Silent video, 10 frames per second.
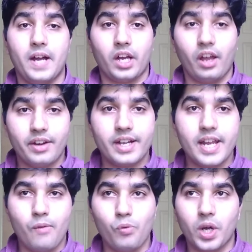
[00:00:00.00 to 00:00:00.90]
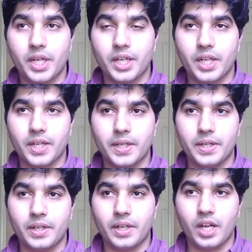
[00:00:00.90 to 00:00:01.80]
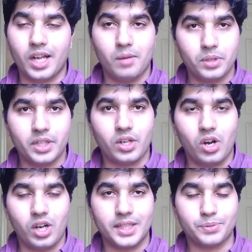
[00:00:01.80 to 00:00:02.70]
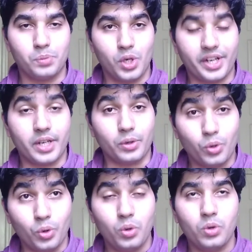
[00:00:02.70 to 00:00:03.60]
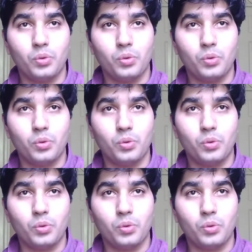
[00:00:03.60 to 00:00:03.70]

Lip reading: Currently I'm working in a company called as Merck & Co,